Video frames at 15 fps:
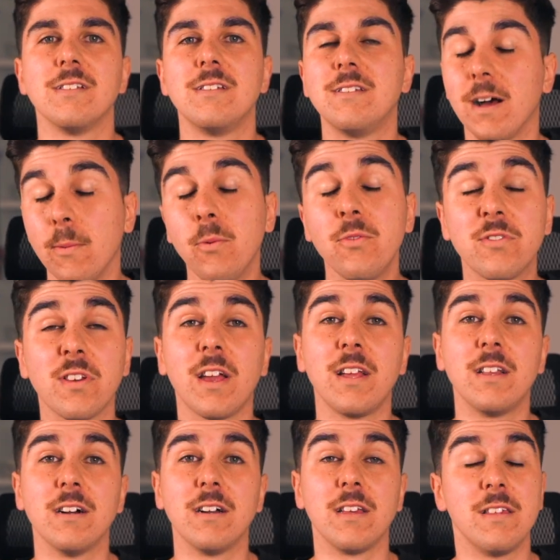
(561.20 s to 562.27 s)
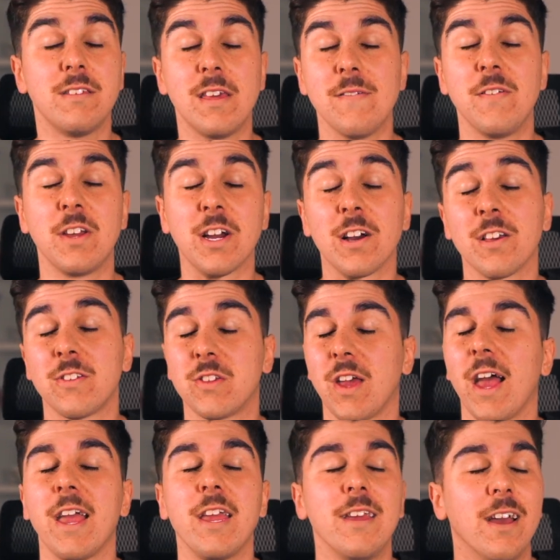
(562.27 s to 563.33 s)
Double Zeta is giving us
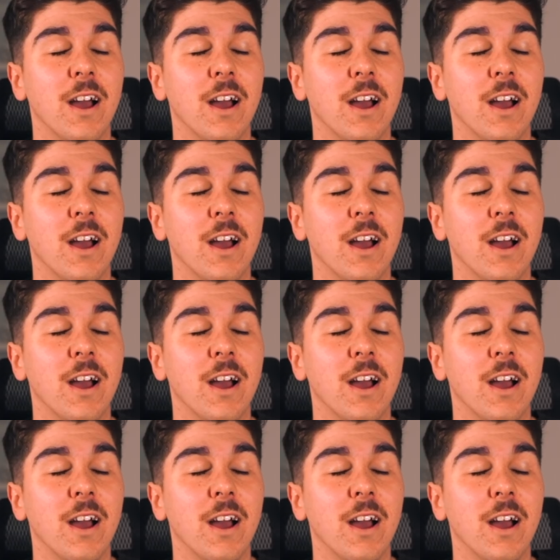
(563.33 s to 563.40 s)
a